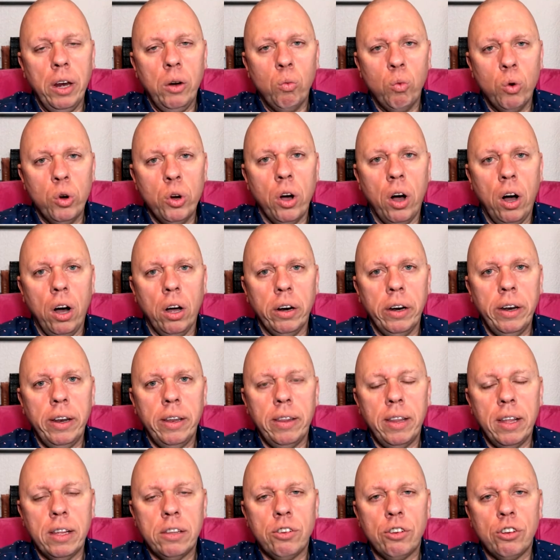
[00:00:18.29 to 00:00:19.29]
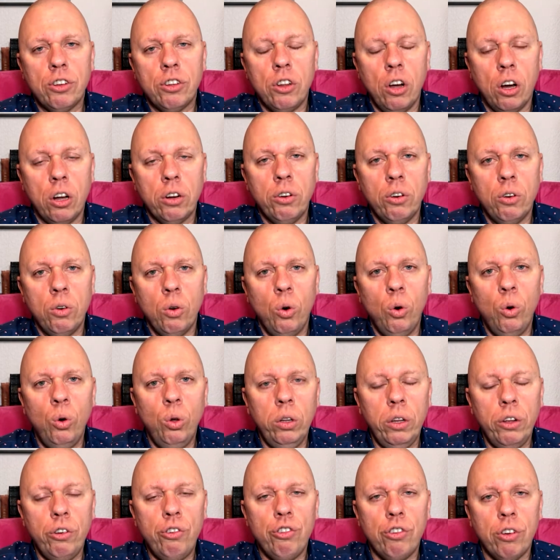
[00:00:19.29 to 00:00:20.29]
in Wuhan that started
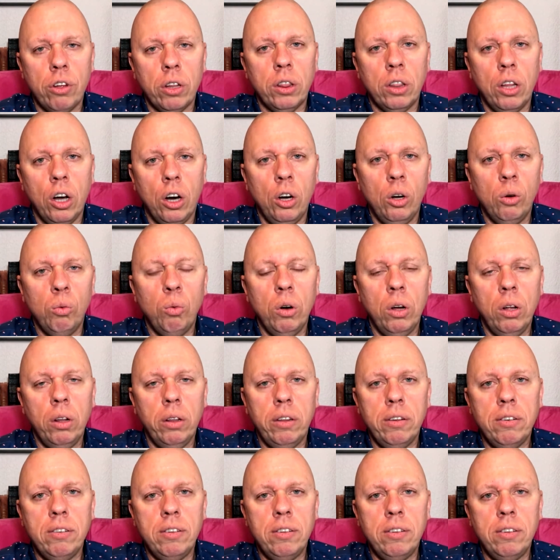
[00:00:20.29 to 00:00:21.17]
all the shit the whole world